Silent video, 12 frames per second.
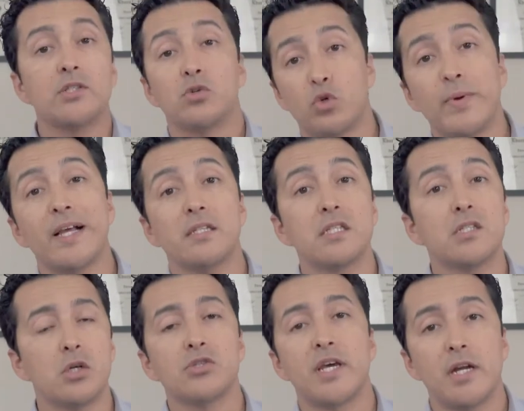So Rybelsus is
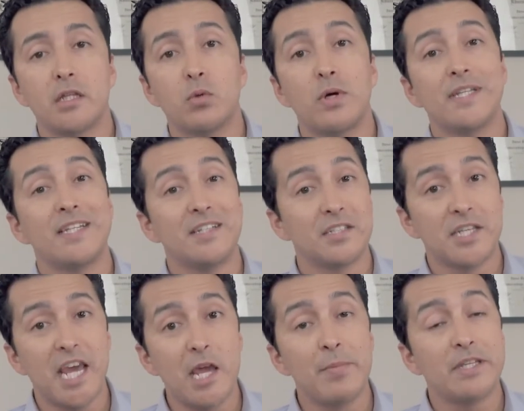also another one that just
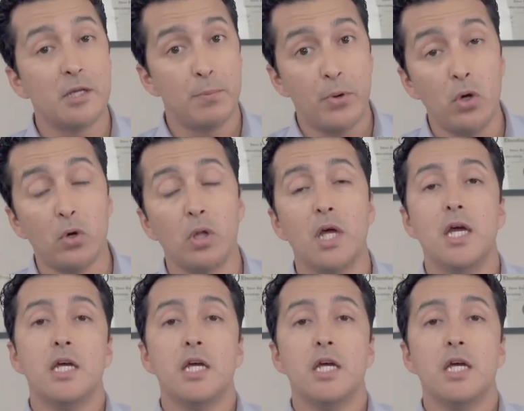came as a pill.